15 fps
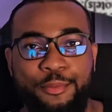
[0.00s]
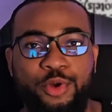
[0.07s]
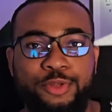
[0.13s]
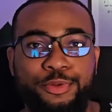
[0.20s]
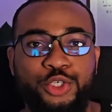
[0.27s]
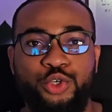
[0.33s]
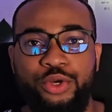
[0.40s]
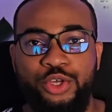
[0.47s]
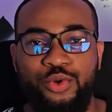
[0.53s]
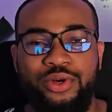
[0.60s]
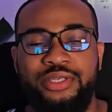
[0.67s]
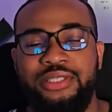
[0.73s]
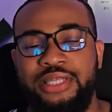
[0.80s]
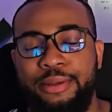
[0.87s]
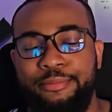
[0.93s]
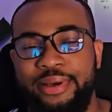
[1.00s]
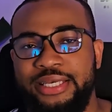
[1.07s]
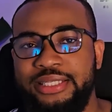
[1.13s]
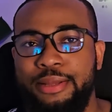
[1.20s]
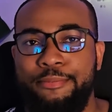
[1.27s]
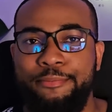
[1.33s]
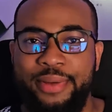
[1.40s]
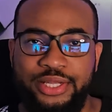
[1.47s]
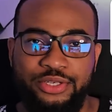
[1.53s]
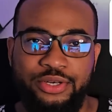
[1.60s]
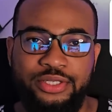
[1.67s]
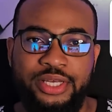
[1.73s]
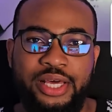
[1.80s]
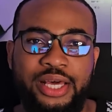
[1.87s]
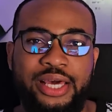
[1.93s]
I'm going to be showing you a step-by-step
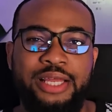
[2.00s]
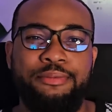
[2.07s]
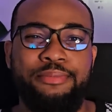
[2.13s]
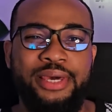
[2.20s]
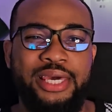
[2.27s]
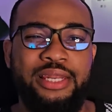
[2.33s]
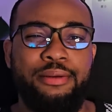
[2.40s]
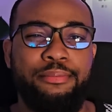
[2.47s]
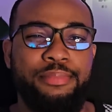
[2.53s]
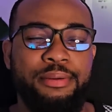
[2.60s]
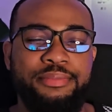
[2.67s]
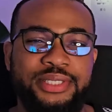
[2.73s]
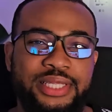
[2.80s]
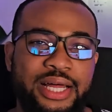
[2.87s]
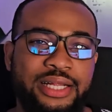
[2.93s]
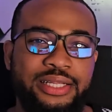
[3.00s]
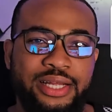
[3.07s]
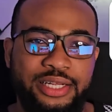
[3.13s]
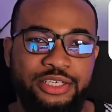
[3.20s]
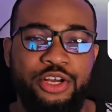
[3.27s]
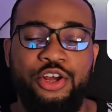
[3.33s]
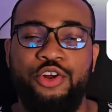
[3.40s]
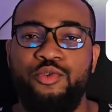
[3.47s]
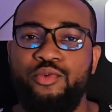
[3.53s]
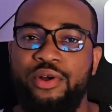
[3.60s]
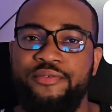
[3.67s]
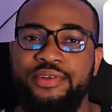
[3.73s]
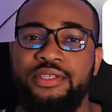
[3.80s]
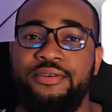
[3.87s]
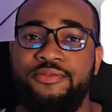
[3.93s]
method in making a BIM standard
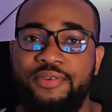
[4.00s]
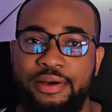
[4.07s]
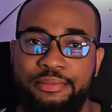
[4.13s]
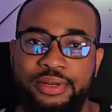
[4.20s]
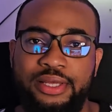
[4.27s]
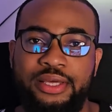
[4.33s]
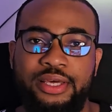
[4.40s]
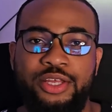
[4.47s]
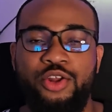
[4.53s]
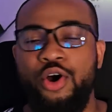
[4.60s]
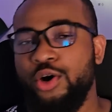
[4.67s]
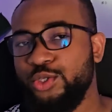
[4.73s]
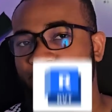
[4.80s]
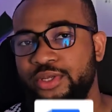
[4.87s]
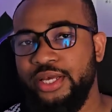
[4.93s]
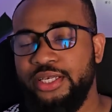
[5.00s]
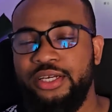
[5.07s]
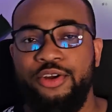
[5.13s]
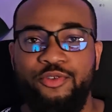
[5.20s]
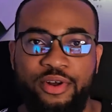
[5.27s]
Revit family in Autodesk